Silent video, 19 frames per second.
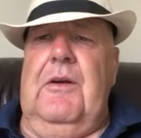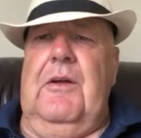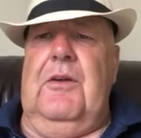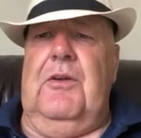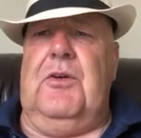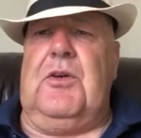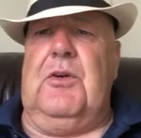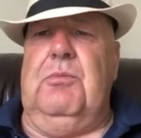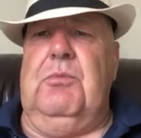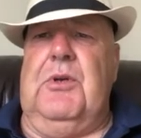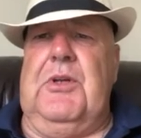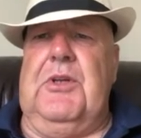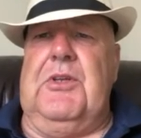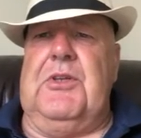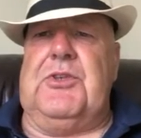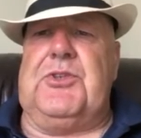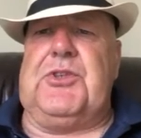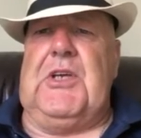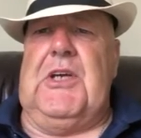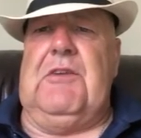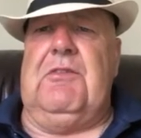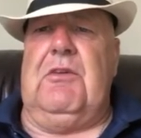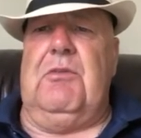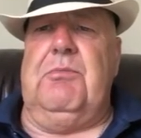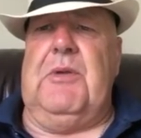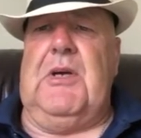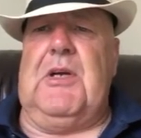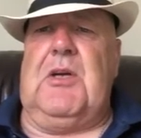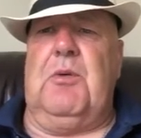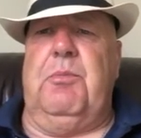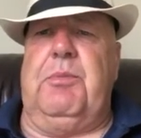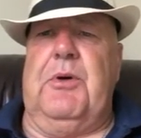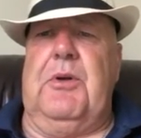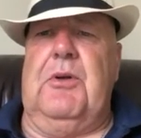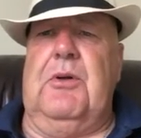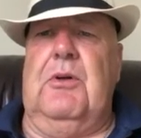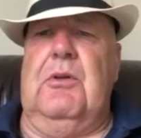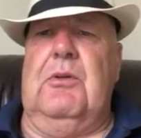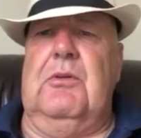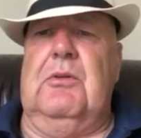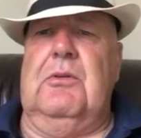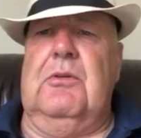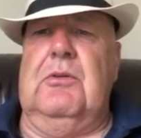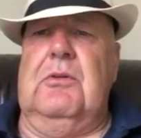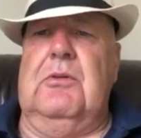And look at money they'd save on makeup and all.